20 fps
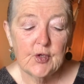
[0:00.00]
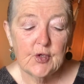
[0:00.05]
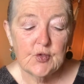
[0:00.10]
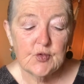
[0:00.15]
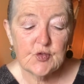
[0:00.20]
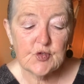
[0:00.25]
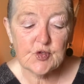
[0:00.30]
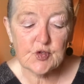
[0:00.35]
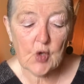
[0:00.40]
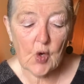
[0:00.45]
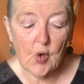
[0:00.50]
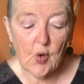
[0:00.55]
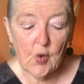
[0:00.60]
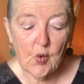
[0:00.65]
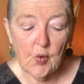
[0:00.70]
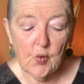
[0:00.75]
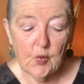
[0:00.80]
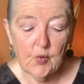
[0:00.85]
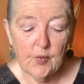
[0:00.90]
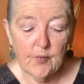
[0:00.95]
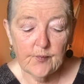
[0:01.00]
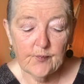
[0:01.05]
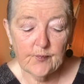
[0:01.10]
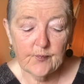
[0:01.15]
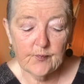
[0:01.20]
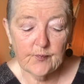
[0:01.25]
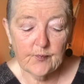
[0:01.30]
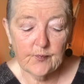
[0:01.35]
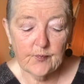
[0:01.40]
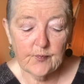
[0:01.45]
So
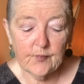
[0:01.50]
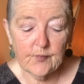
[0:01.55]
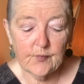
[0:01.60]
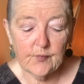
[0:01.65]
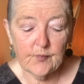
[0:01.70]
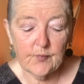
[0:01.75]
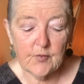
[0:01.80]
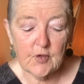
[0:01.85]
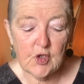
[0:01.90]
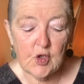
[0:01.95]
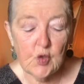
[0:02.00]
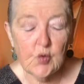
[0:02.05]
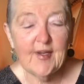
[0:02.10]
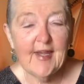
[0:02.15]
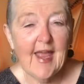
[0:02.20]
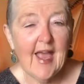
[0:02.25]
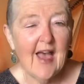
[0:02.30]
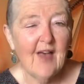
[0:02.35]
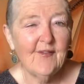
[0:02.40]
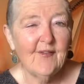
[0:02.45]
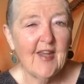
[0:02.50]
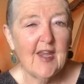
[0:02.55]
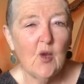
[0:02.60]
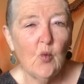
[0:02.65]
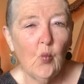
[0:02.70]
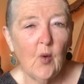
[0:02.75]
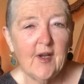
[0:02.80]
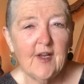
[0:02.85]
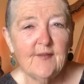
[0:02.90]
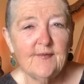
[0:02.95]
you can have any
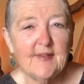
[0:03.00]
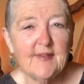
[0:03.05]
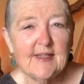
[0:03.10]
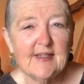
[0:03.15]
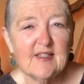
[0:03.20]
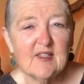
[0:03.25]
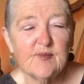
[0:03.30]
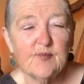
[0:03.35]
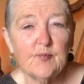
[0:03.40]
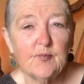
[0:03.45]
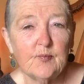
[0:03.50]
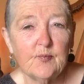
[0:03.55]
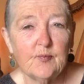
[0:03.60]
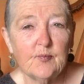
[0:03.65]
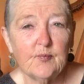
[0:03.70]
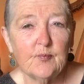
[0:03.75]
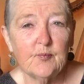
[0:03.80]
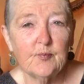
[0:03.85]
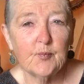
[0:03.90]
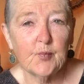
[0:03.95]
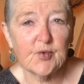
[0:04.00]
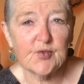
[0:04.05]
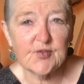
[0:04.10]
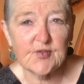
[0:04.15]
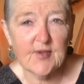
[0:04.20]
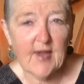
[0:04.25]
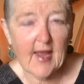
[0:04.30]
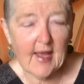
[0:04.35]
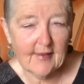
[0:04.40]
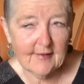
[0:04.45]
one of these
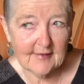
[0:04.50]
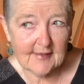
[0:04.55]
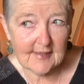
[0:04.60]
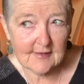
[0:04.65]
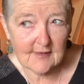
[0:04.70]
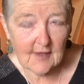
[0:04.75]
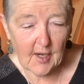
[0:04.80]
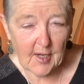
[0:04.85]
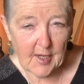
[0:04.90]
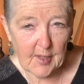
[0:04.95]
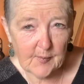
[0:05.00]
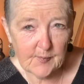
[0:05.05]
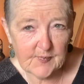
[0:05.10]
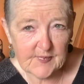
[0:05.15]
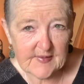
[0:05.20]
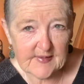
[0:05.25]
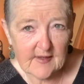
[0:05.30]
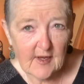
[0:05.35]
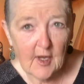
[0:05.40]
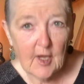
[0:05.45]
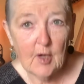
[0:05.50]
personality types.